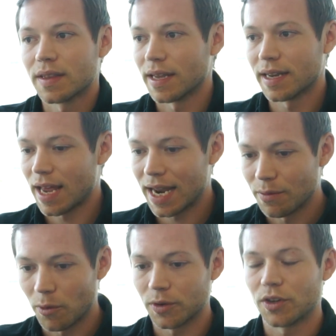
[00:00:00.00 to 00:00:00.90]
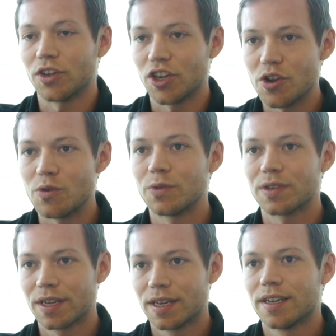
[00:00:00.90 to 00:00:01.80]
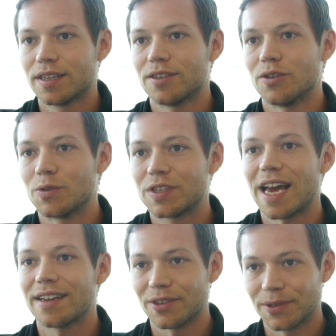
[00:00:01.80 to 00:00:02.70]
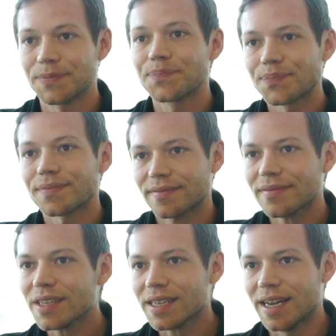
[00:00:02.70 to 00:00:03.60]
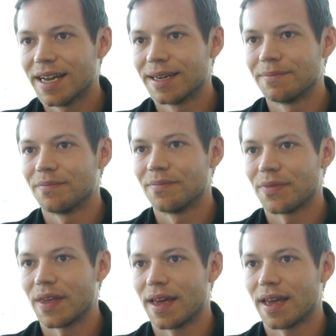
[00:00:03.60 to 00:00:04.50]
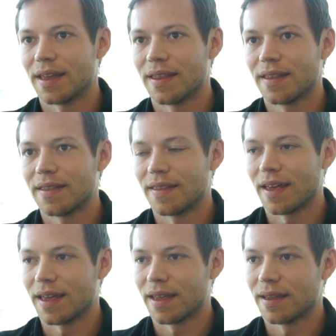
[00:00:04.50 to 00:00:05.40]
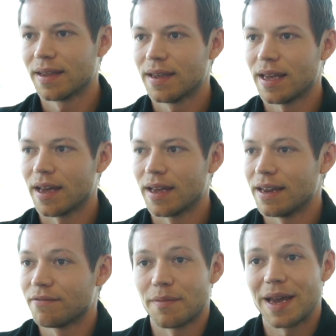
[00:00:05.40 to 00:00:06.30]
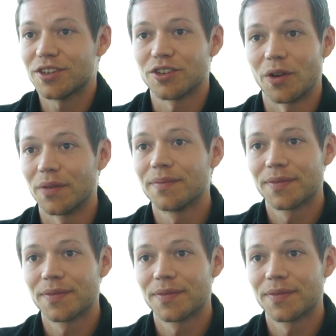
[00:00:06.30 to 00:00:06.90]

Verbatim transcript: that anyone can use to settle um, their, their uh, information on.